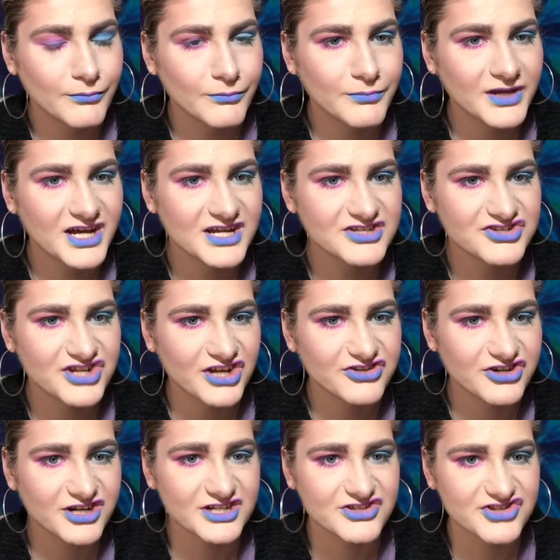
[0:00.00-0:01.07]
Because
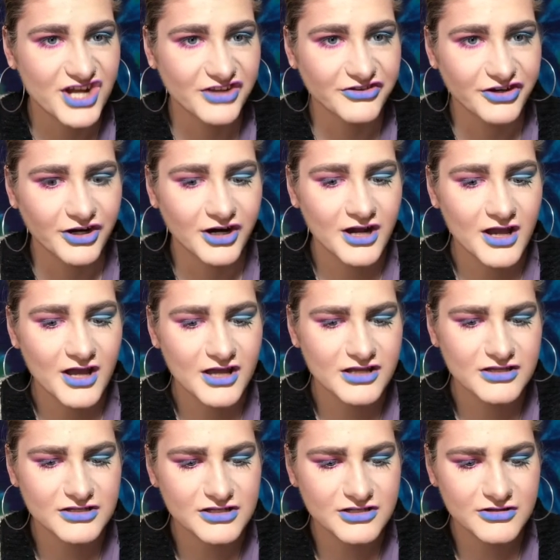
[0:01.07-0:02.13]
gender is gender.
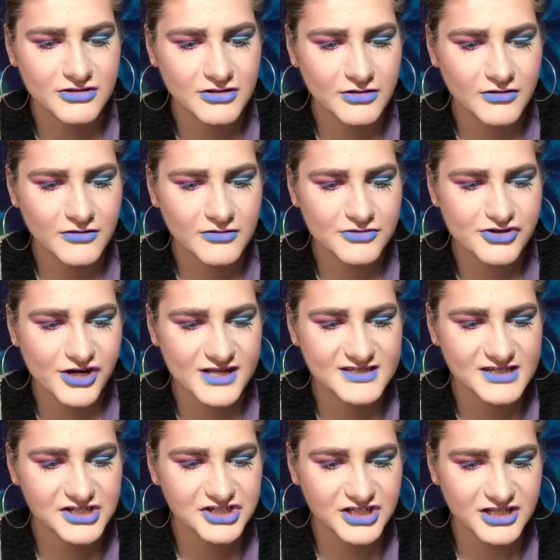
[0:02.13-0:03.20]

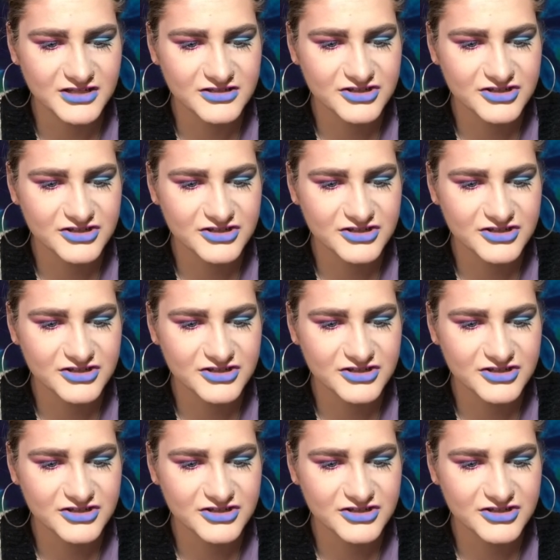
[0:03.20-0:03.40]
Transitioning